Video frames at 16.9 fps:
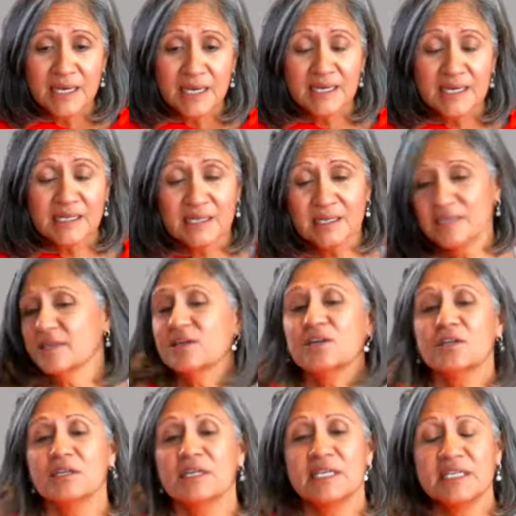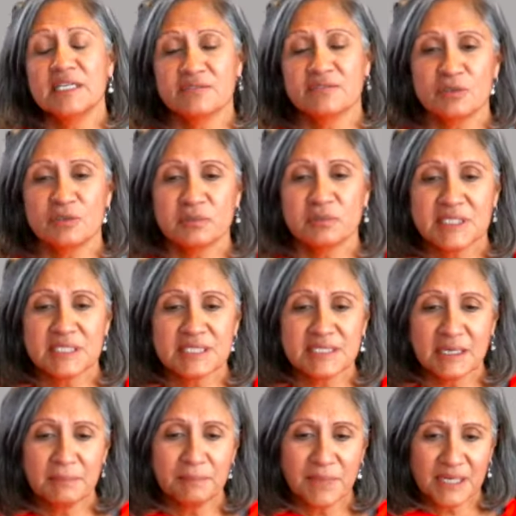it literally gives them a
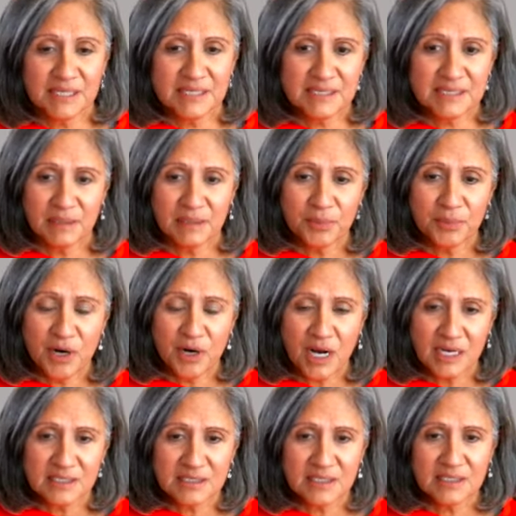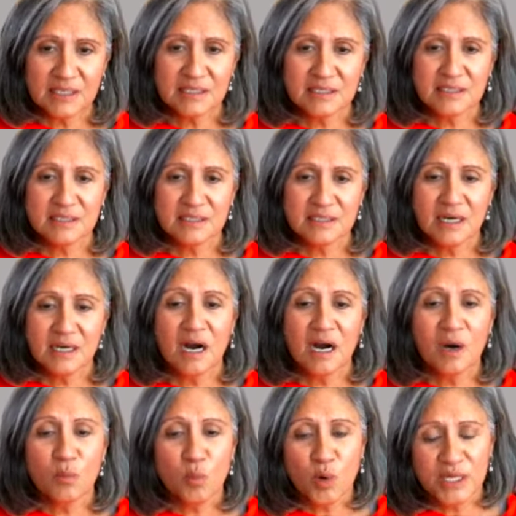step-by-step process
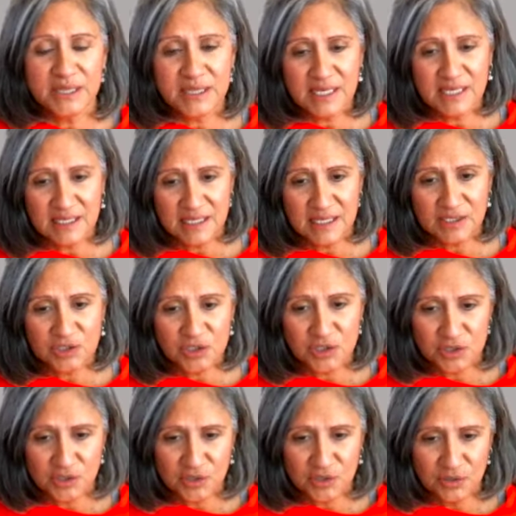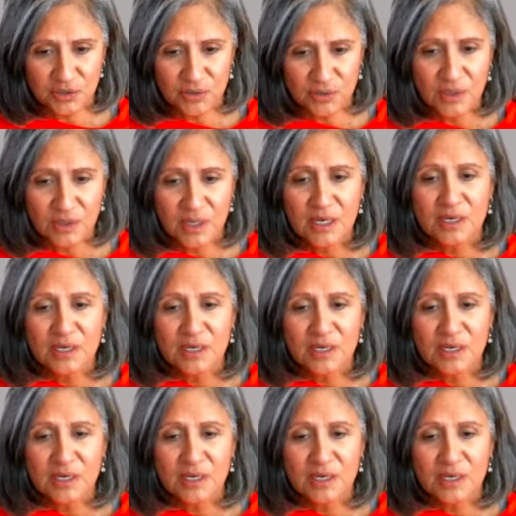on what they need to do